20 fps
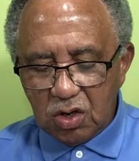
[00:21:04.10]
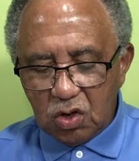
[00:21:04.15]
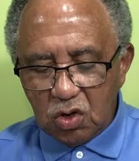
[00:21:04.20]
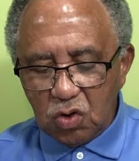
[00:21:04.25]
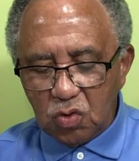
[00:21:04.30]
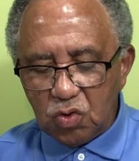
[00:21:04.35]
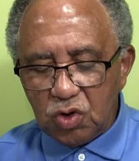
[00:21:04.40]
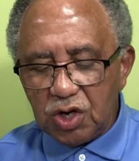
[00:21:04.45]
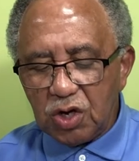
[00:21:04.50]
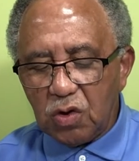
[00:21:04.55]

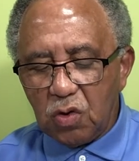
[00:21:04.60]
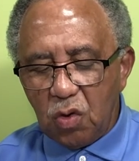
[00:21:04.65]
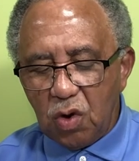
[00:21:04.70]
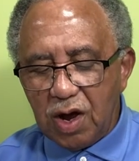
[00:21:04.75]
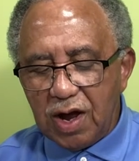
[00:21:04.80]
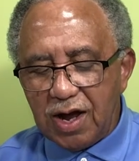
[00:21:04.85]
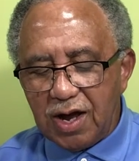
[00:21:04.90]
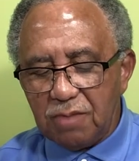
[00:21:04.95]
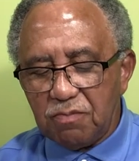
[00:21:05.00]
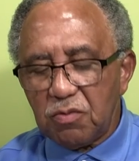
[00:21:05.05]
who
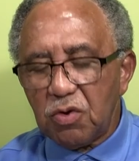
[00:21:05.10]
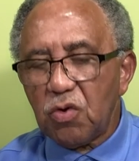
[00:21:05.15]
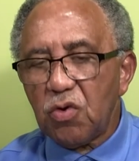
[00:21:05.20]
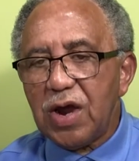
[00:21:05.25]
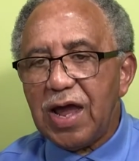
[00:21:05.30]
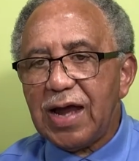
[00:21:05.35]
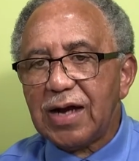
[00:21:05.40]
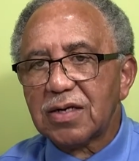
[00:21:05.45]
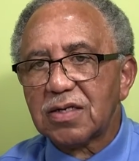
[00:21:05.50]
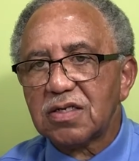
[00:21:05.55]
required
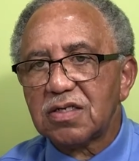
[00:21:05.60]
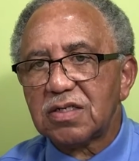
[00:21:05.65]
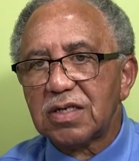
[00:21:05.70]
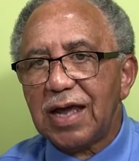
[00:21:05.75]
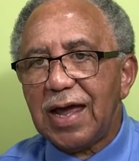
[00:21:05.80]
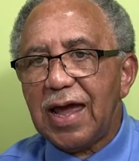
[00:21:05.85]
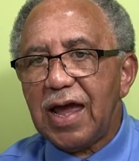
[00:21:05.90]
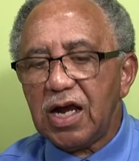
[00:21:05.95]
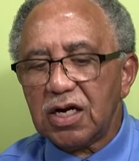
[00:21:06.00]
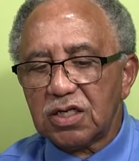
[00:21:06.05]
miraculous
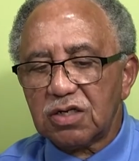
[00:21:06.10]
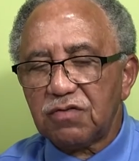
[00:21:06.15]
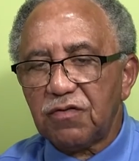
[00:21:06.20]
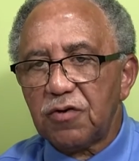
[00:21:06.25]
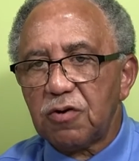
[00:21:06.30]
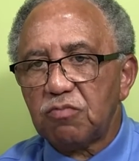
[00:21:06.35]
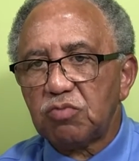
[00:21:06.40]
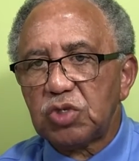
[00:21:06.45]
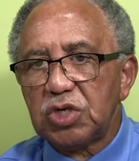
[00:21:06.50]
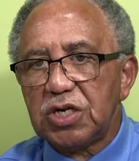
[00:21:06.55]
acts
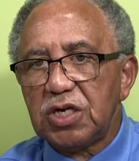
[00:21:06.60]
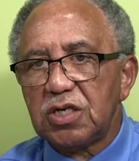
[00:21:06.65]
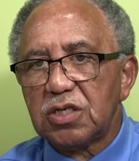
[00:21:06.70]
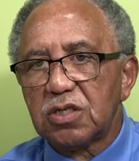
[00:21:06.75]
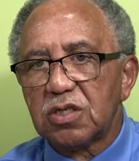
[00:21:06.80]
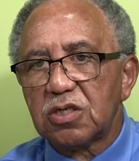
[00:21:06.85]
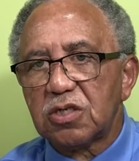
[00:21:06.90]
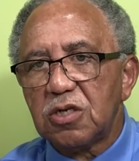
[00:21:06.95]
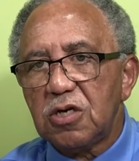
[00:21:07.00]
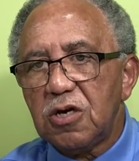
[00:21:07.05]
from
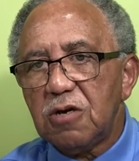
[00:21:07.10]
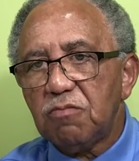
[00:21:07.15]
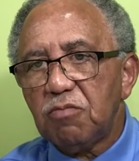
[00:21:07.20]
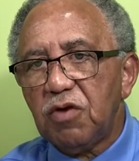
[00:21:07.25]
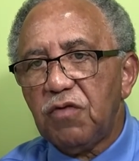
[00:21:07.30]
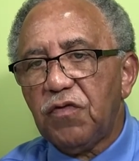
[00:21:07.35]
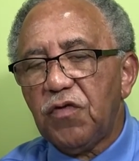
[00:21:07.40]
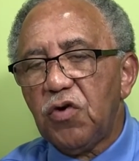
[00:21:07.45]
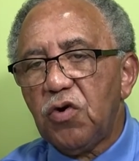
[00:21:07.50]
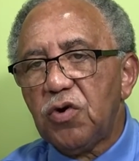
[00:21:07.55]
Jesus
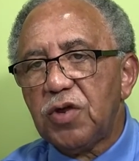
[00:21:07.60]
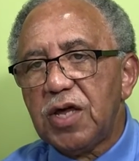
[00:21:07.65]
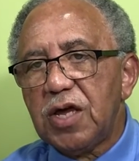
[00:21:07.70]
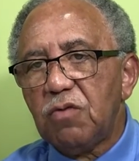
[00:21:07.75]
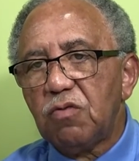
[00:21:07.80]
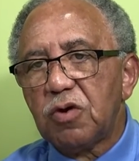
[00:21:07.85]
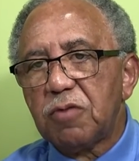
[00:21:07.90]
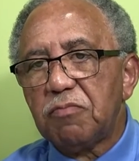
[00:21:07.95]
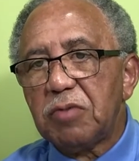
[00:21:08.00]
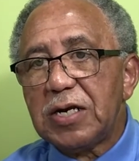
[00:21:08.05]
before
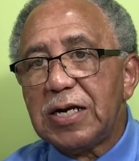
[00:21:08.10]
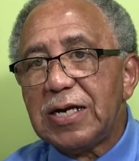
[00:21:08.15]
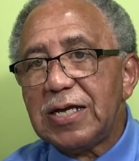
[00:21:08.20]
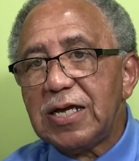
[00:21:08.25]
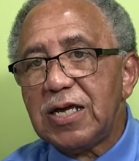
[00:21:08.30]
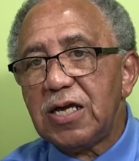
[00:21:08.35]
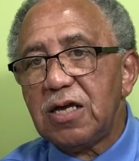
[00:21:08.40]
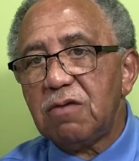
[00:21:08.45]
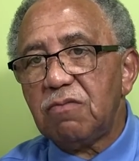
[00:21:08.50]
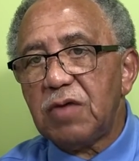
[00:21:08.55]
they would
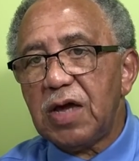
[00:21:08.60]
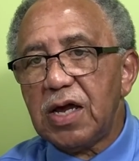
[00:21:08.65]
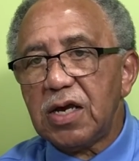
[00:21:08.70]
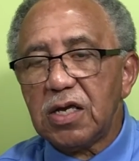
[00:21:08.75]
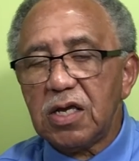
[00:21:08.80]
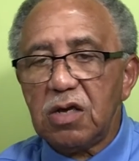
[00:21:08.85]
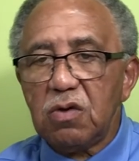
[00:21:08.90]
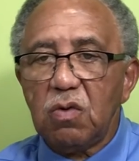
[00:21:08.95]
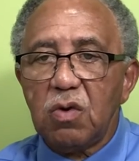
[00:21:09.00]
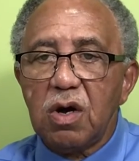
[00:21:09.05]
believe that
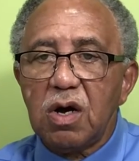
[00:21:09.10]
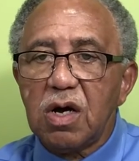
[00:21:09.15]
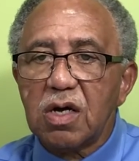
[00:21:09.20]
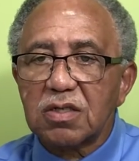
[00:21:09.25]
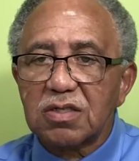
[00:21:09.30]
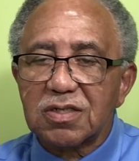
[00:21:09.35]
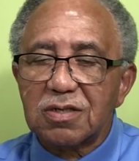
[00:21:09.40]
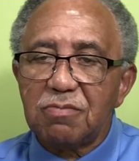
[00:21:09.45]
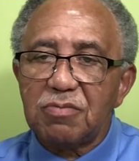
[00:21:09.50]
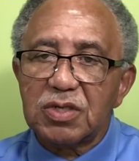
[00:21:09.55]
he
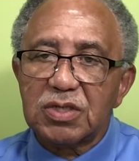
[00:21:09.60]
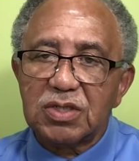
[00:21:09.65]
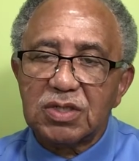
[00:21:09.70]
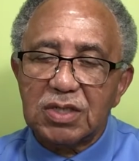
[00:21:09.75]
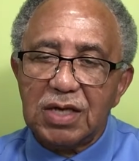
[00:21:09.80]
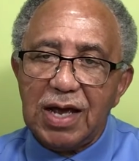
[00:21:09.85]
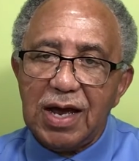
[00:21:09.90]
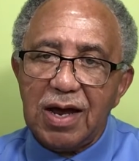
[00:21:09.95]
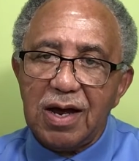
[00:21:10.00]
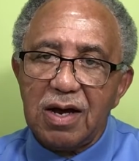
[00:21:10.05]
was the
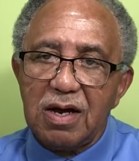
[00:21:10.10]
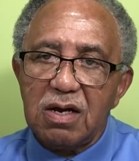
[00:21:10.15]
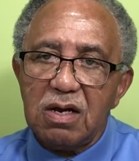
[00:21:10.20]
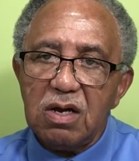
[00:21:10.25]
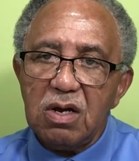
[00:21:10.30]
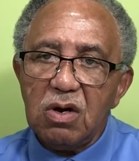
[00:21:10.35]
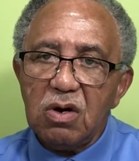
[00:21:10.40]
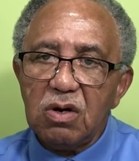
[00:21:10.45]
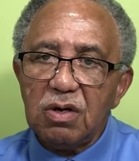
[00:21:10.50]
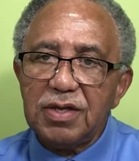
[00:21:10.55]
Messiah
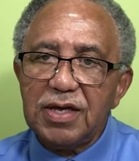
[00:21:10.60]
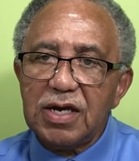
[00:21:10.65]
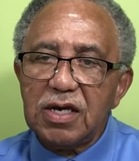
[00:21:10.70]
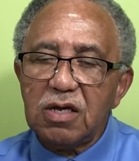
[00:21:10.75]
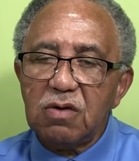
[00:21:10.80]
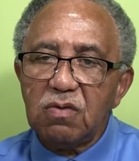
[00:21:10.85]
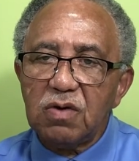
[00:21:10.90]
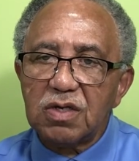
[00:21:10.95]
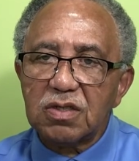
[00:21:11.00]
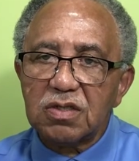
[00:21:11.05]
or that
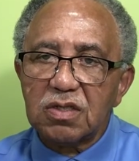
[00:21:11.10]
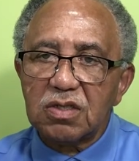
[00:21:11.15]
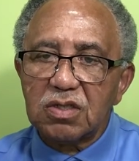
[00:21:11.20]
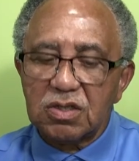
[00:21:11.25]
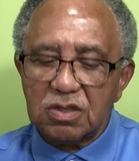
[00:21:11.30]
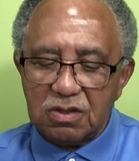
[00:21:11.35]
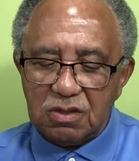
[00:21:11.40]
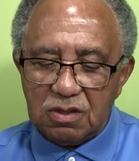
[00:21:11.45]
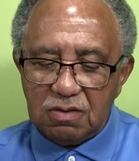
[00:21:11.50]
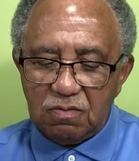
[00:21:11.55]
he was the
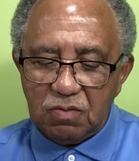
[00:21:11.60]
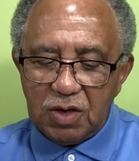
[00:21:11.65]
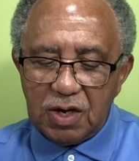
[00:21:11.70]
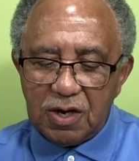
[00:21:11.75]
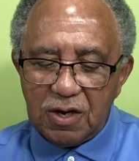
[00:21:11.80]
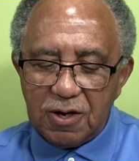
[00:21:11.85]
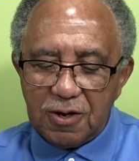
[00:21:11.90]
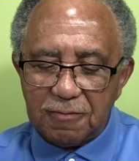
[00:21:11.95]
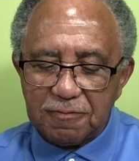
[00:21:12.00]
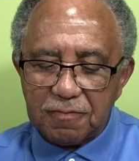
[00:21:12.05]
Son of
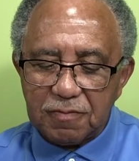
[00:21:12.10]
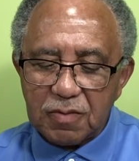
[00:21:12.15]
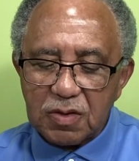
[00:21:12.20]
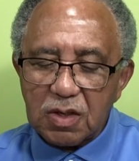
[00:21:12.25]
God.